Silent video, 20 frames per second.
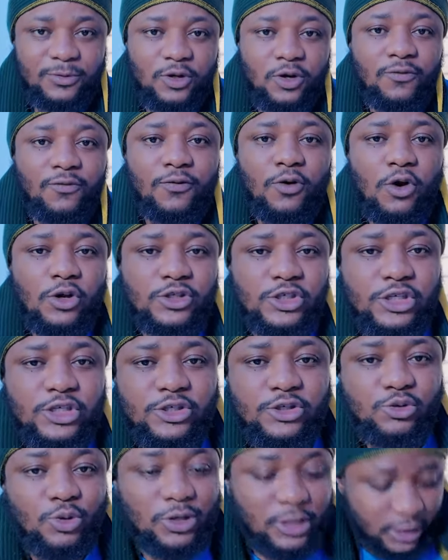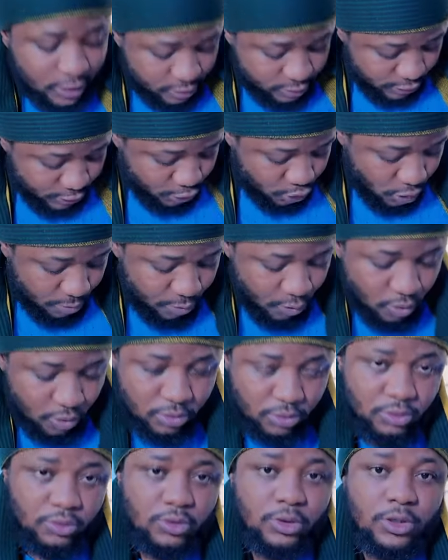Of course, she's doing a great job.
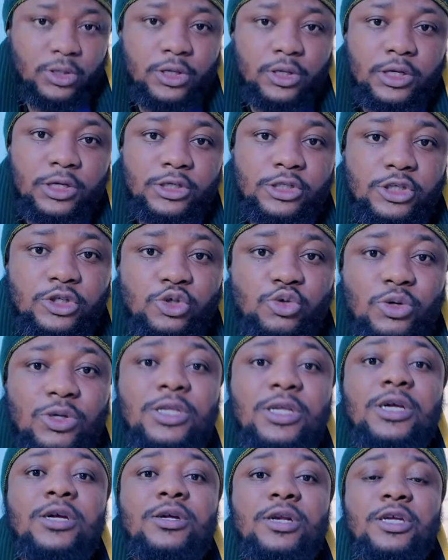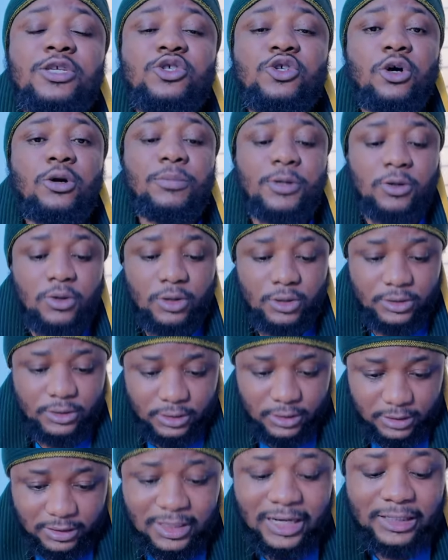Oh. She's doing a great job
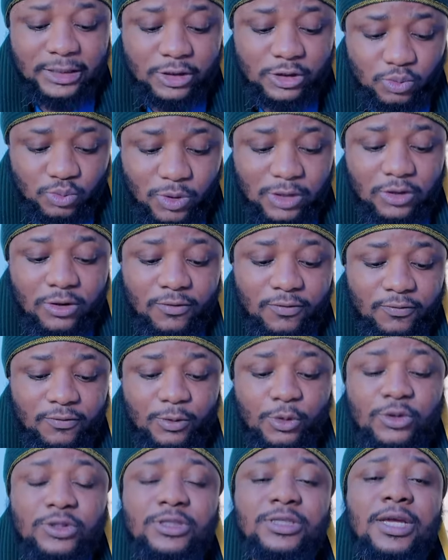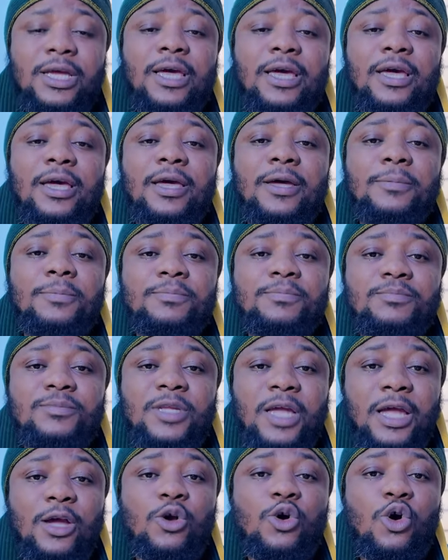because that is one of those uh,
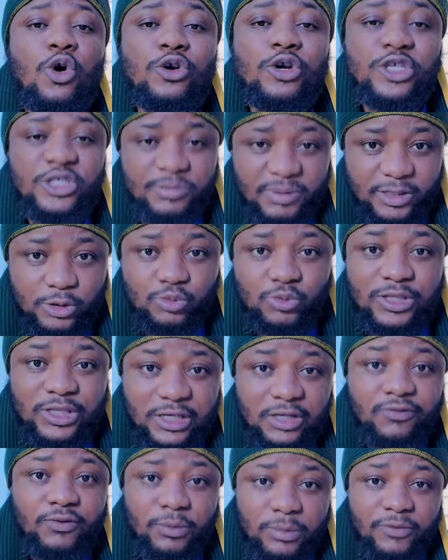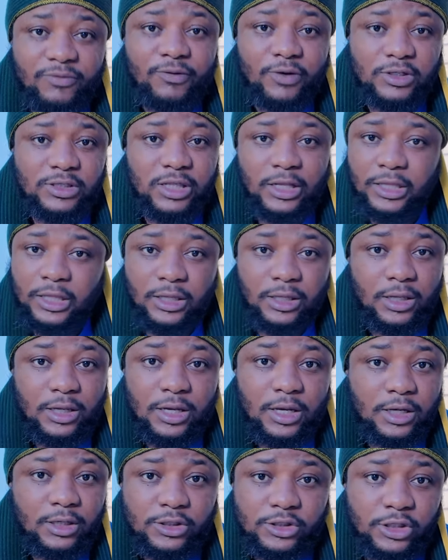encouragement we need from the first lady.
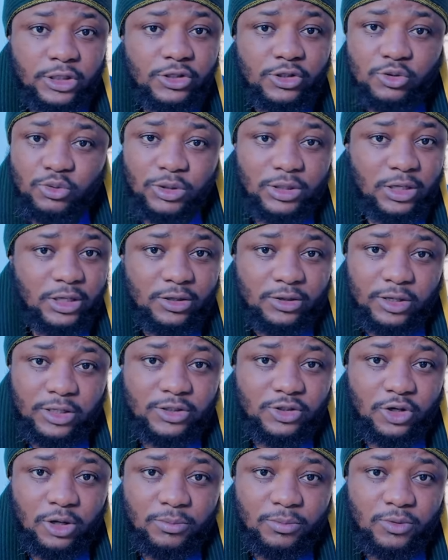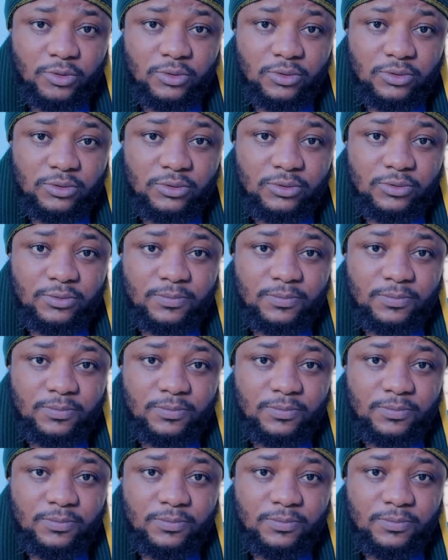She's doing a great job. Oh.